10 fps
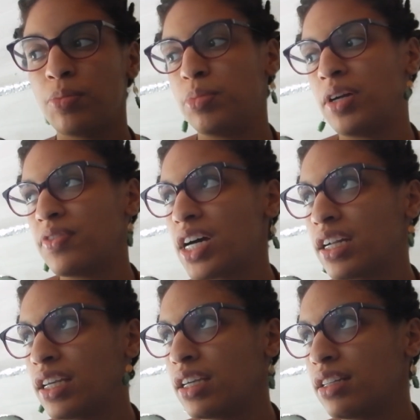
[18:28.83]
But I've got
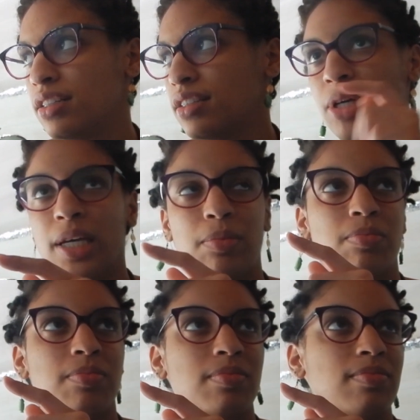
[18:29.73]
to get Babe
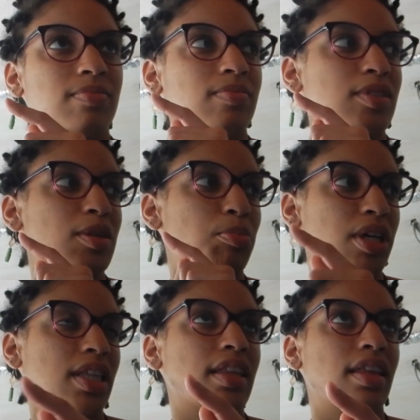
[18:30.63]
to
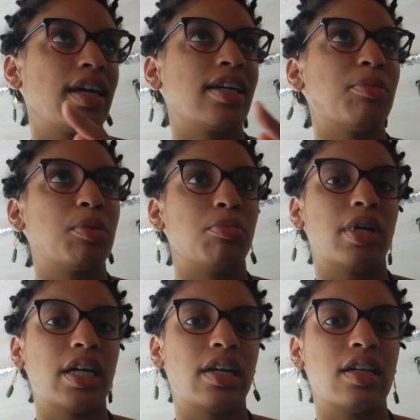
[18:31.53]
pick that thing up and
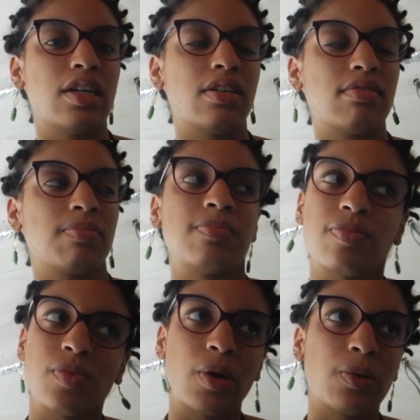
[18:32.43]
bring it in here.
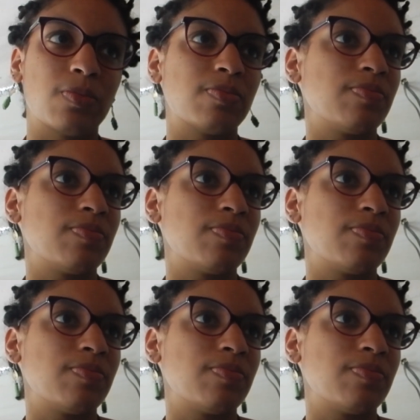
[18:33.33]
So